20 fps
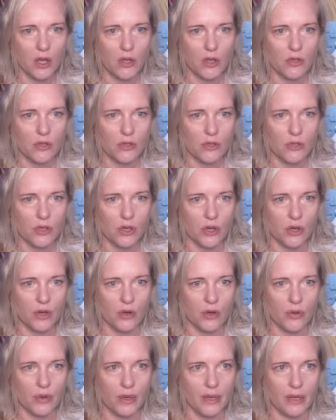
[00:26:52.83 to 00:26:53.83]

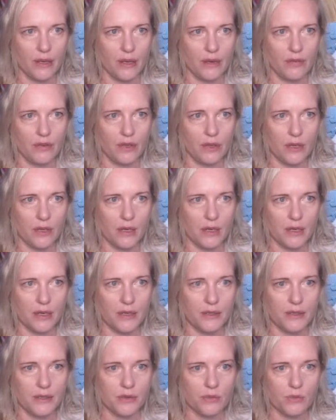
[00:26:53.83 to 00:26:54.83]
So if you
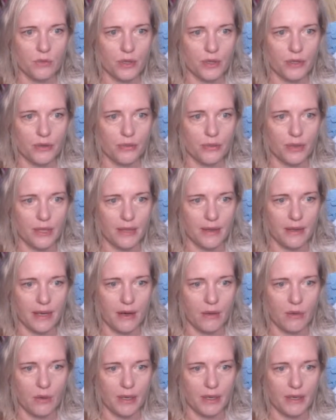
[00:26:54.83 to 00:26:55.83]
guys want to read
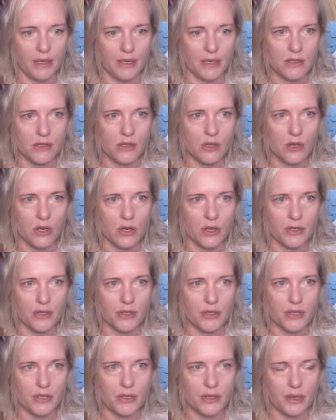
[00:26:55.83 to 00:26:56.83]
that one, it's
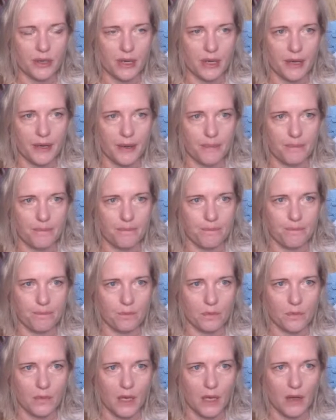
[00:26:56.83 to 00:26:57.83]
got
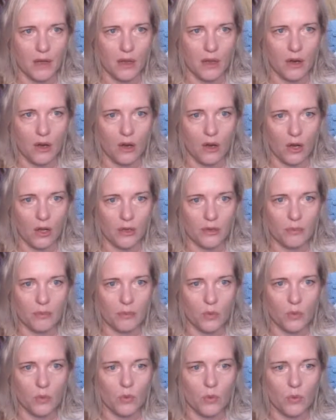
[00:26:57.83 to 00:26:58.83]
a lot
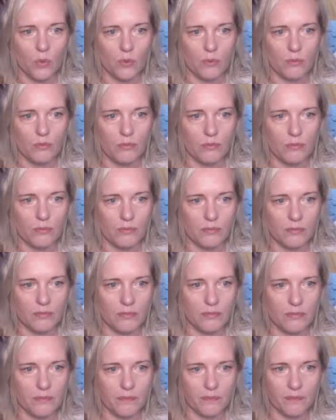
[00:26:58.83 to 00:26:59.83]
more
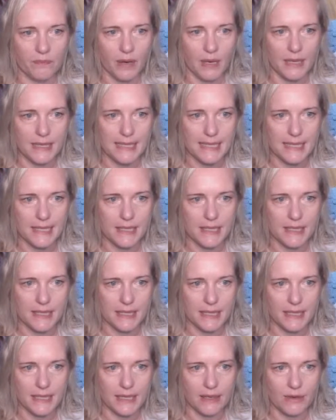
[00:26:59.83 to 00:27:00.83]
ideas
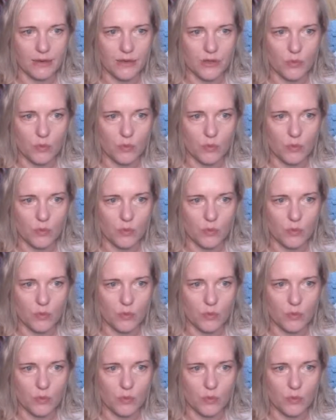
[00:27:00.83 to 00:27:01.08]
in here as